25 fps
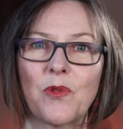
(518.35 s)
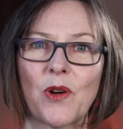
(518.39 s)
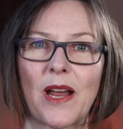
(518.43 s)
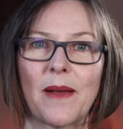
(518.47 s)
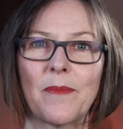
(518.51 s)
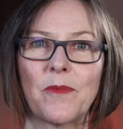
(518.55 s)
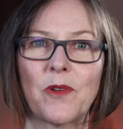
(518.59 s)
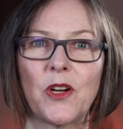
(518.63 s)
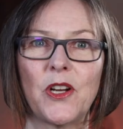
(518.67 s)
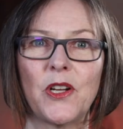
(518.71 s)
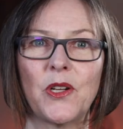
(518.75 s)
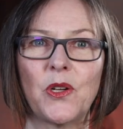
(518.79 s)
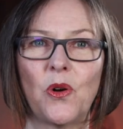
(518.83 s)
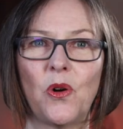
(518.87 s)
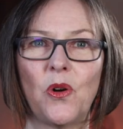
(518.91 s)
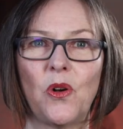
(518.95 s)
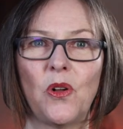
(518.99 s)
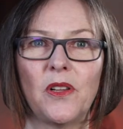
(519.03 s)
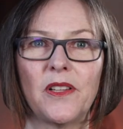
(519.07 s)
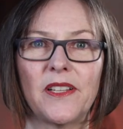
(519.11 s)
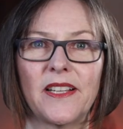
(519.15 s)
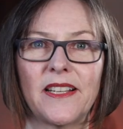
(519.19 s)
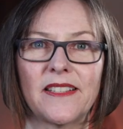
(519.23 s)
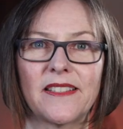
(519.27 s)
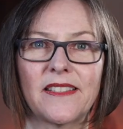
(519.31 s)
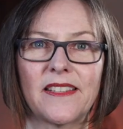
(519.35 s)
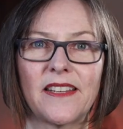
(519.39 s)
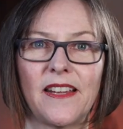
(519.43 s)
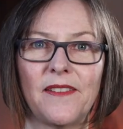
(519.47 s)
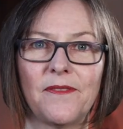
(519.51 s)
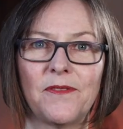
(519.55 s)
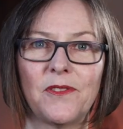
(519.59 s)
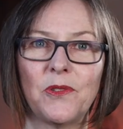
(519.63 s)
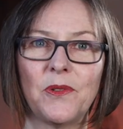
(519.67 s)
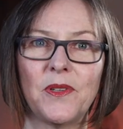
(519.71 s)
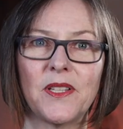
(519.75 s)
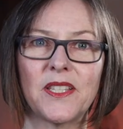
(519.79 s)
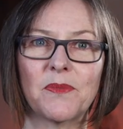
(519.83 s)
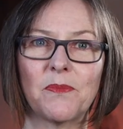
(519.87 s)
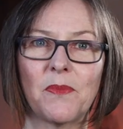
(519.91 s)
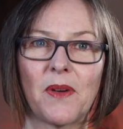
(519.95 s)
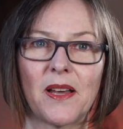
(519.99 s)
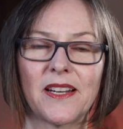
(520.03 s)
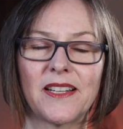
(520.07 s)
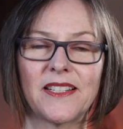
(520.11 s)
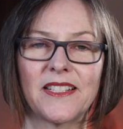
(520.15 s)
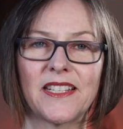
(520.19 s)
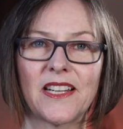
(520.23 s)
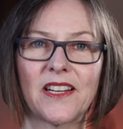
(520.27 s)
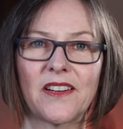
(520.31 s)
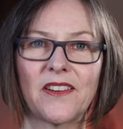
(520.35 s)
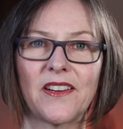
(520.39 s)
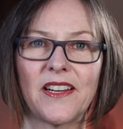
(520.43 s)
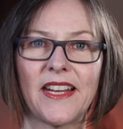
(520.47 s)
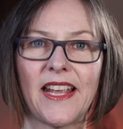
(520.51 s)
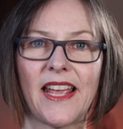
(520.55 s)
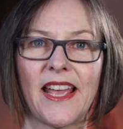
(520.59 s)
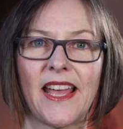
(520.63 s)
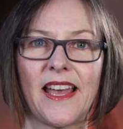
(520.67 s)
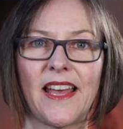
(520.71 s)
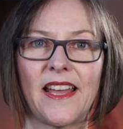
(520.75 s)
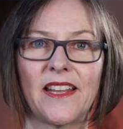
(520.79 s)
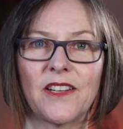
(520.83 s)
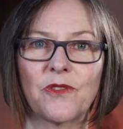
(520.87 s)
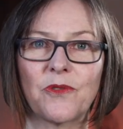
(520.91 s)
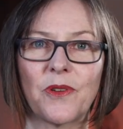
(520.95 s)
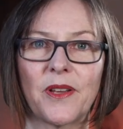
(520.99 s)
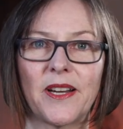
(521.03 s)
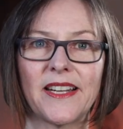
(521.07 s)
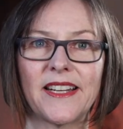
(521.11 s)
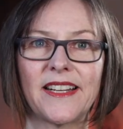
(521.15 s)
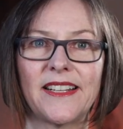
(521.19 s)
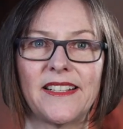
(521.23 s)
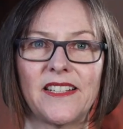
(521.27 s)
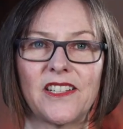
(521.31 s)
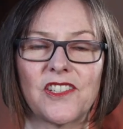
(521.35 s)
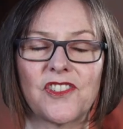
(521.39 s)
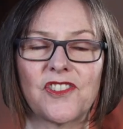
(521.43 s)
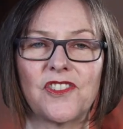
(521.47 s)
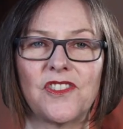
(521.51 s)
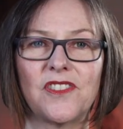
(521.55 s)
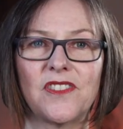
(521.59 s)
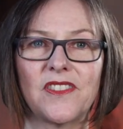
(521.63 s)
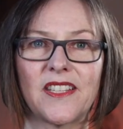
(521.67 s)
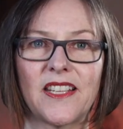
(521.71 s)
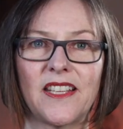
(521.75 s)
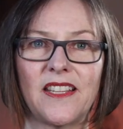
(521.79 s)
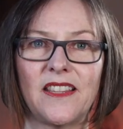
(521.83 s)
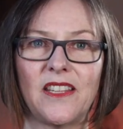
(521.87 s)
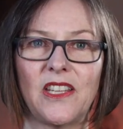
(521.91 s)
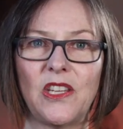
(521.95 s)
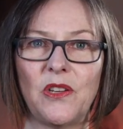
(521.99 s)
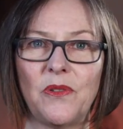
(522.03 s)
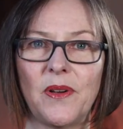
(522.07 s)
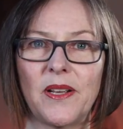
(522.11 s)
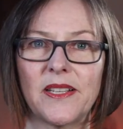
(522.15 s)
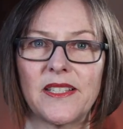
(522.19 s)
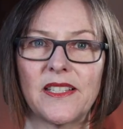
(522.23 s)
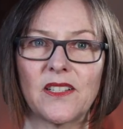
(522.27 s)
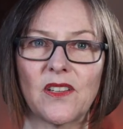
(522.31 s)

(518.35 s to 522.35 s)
primary goal is to influence monetary and credit conditions in the U.S.